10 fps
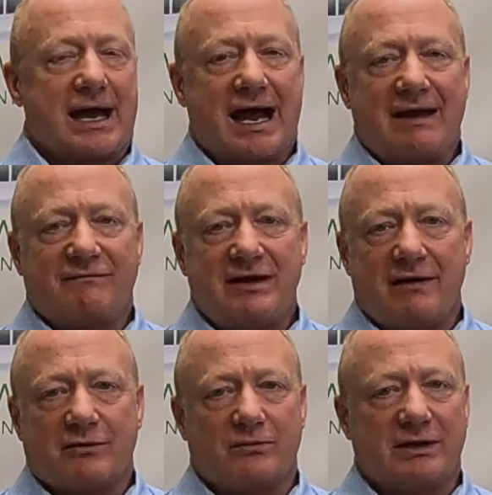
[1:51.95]
I've
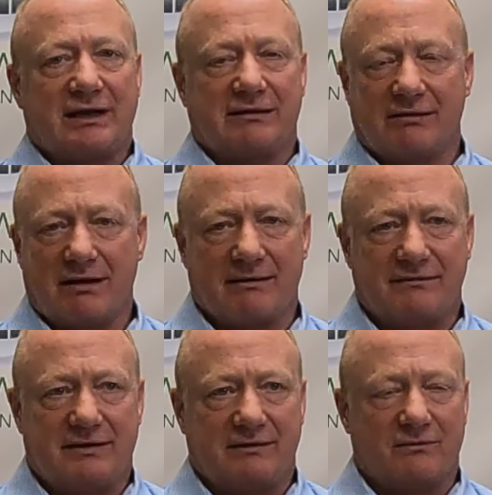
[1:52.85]
never really
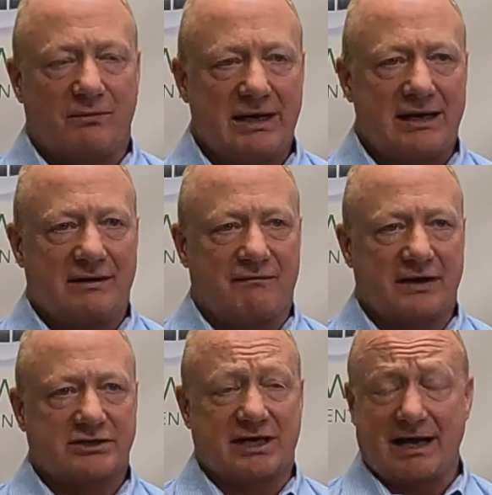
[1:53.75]
loved reading
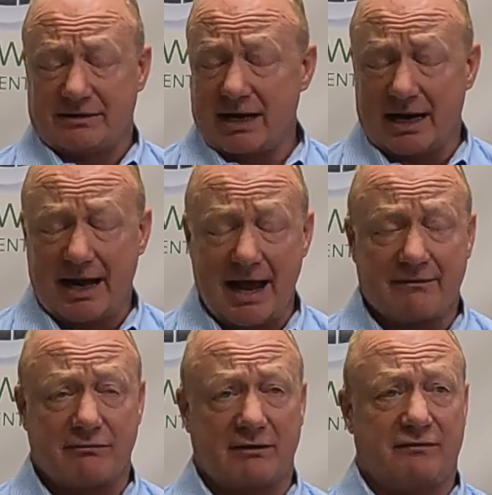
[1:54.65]
fiction. I
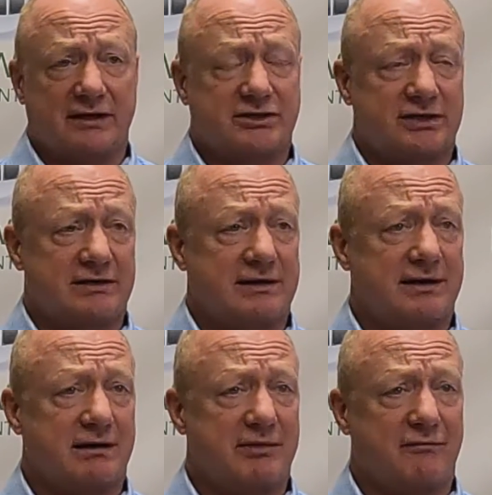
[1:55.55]
have read fiction
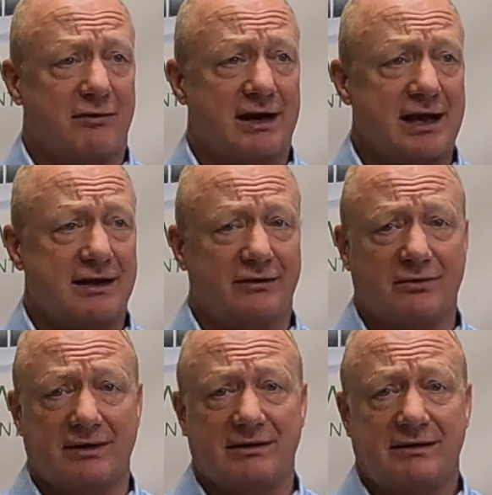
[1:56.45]
before. I got
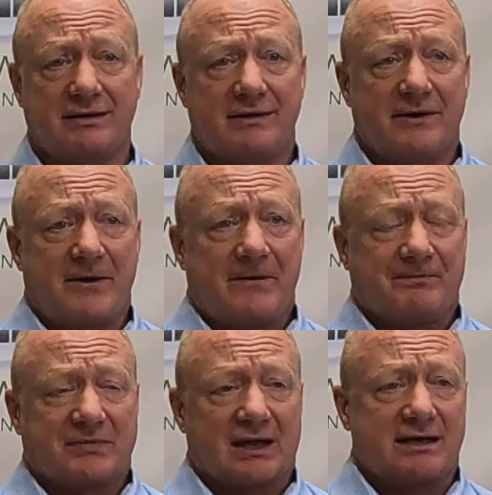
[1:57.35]
into a
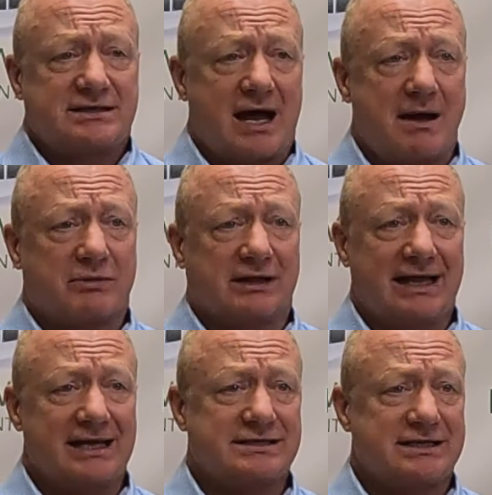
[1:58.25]
Tom
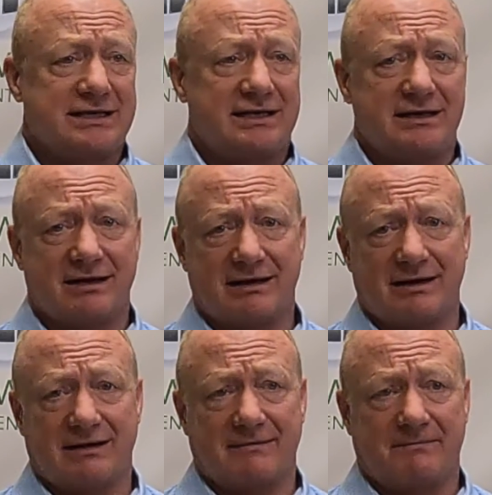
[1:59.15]
Clancy
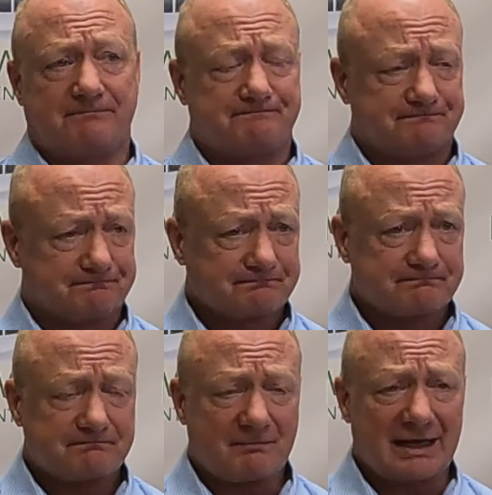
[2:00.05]

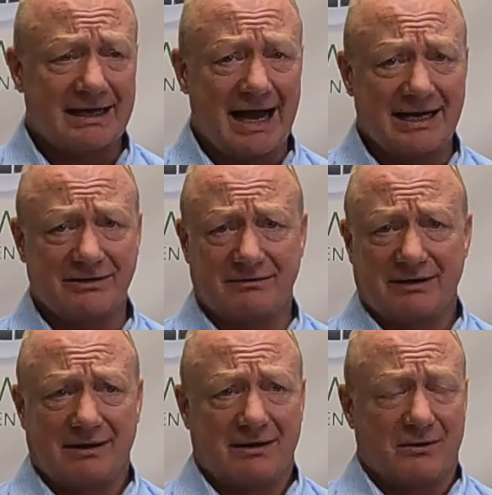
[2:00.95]
kind of
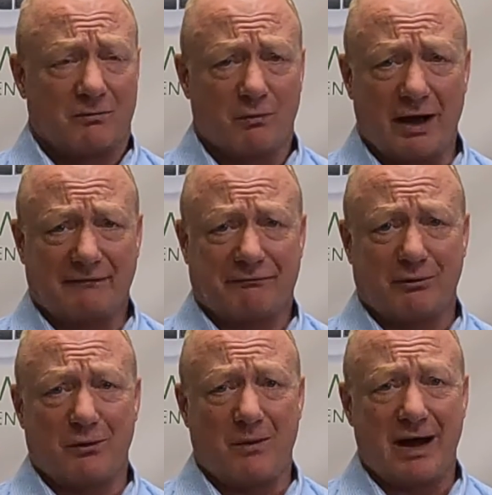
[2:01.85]
rut for a